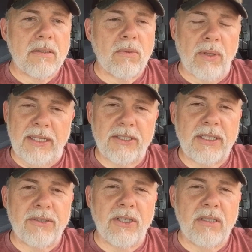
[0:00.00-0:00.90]
well, they
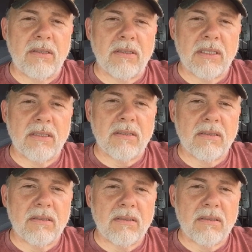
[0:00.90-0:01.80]
still young, and
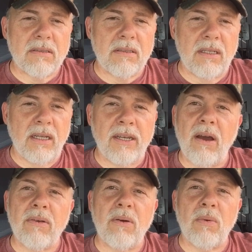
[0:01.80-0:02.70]
and
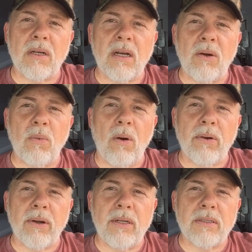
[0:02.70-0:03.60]
y'all know what cold
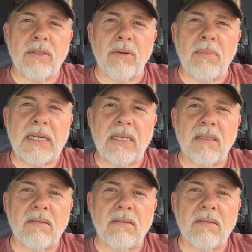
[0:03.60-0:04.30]
water does to a man.